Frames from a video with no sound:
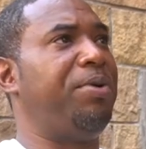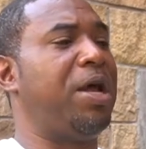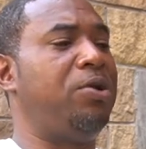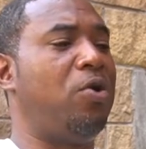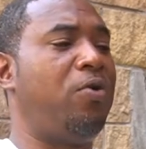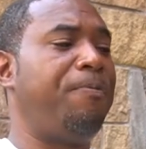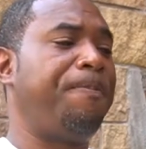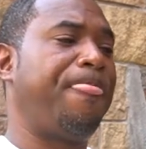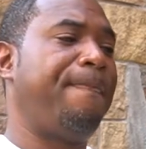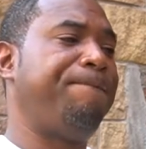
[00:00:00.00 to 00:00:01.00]
But I know
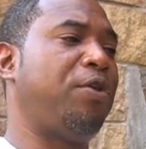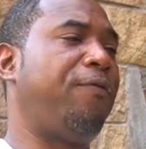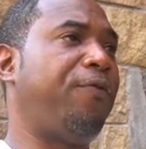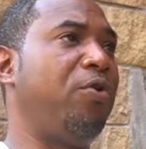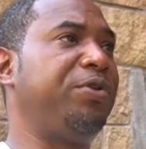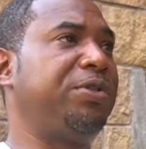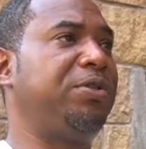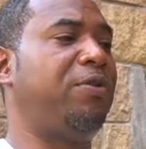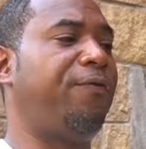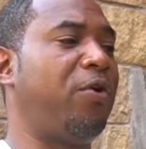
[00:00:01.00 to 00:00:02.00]
the
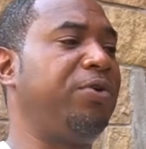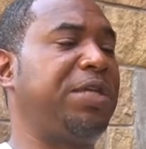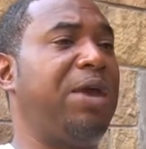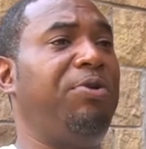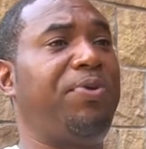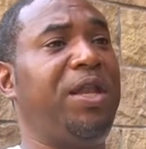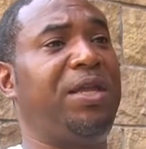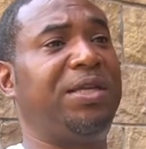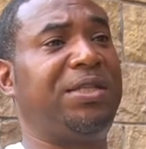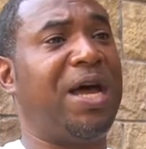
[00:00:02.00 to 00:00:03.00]
first game we played
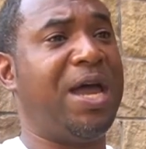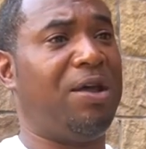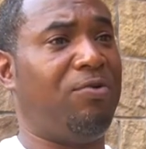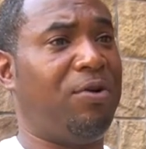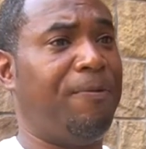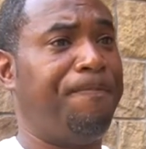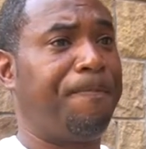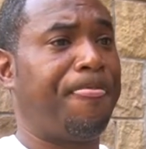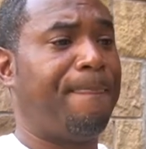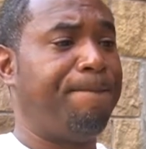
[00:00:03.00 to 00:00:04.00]
against Niagara,
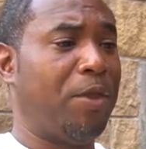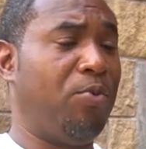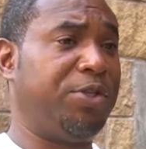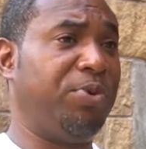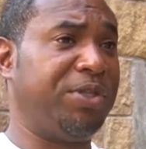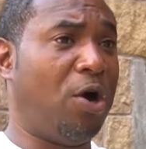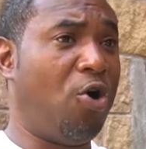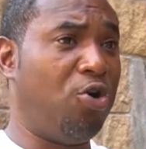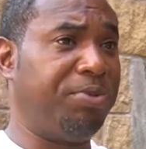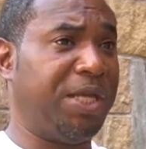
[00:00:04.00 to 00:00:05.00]
which was the
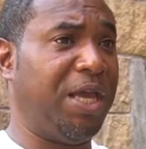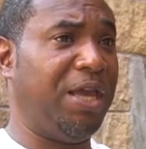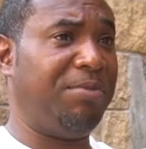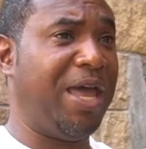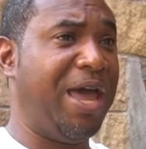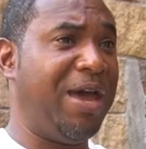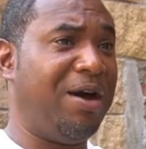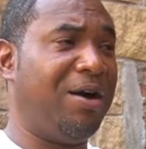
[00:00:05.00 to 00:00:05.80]
home team, they had